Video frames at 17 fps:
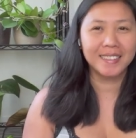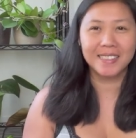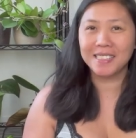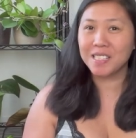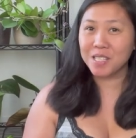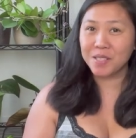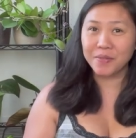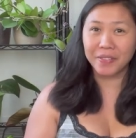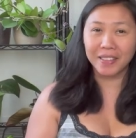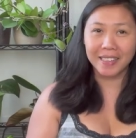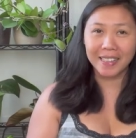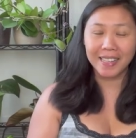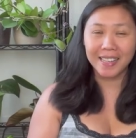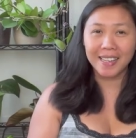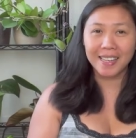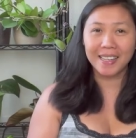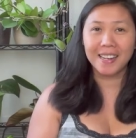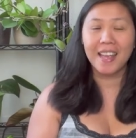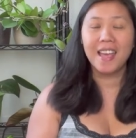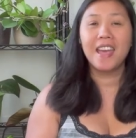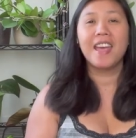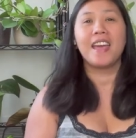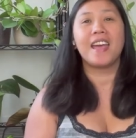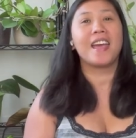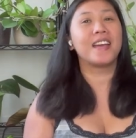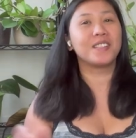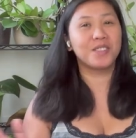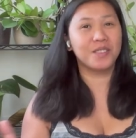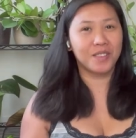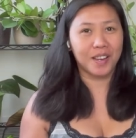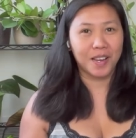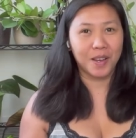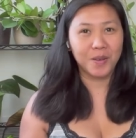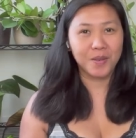This is Feline, and
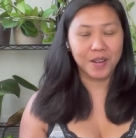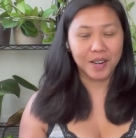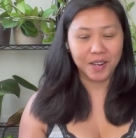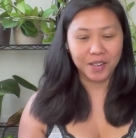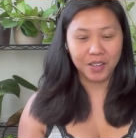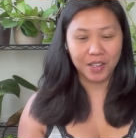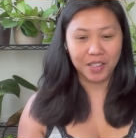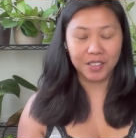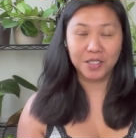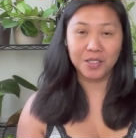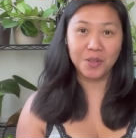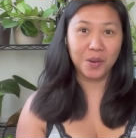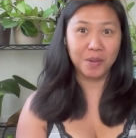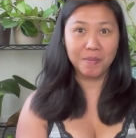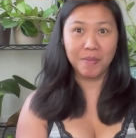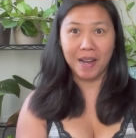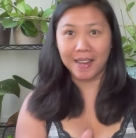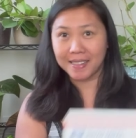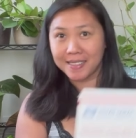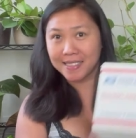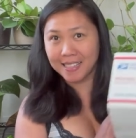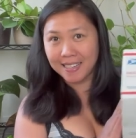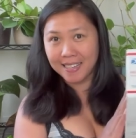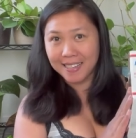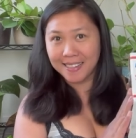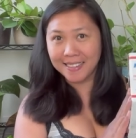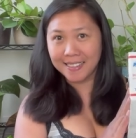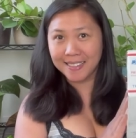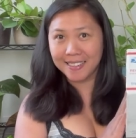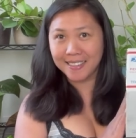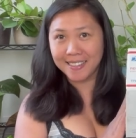today we are going to do unboxing.